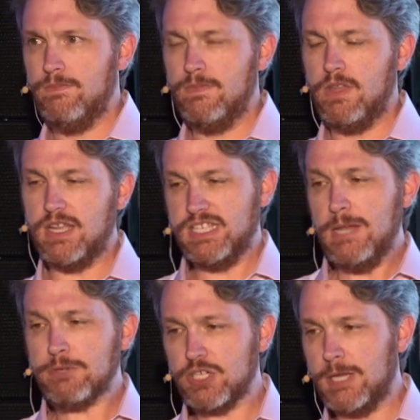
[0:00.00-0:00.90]
Now,
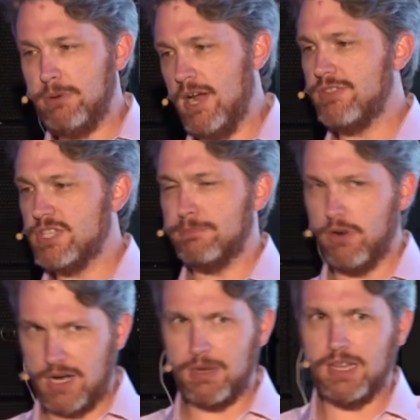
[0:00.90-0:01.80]
conceptually, Python's a
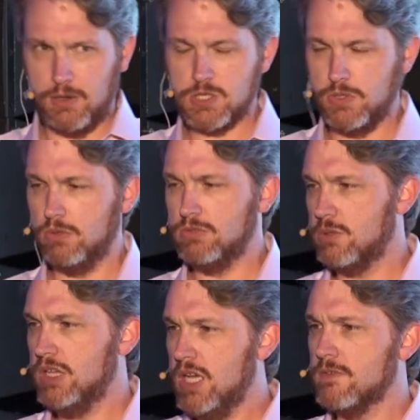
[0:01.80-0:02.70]
programming language we all know
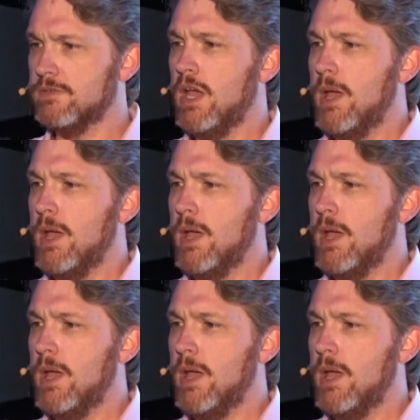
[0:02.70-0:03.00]
and love.